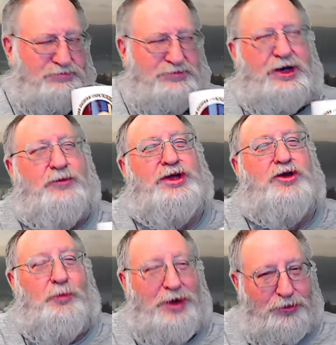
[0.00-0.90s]
We
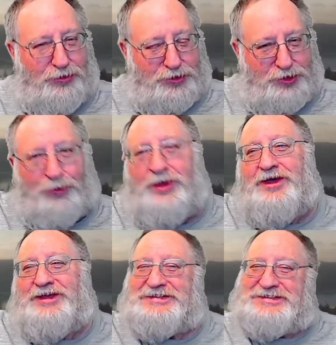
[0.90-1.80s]
know better than you.
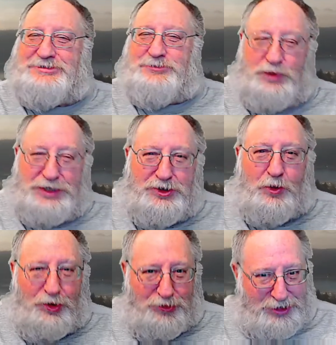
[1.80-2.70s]
We know
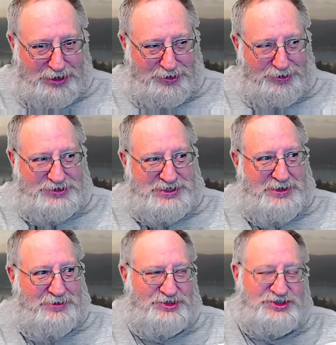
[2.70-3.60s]
where the need is.
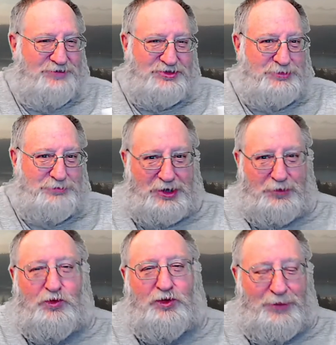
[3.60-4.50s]
Just give us the money.
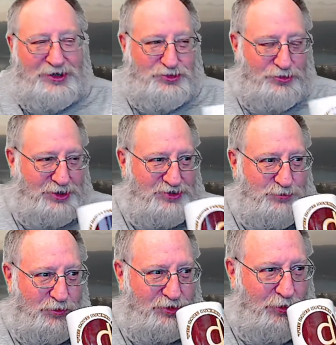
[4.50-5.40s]
We'll make sure it gets
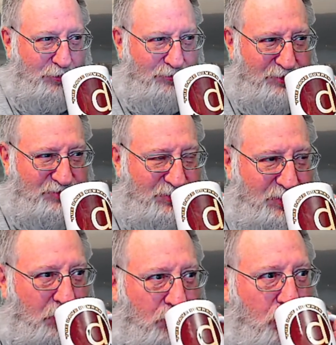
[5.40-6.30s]
where it go, needs to go.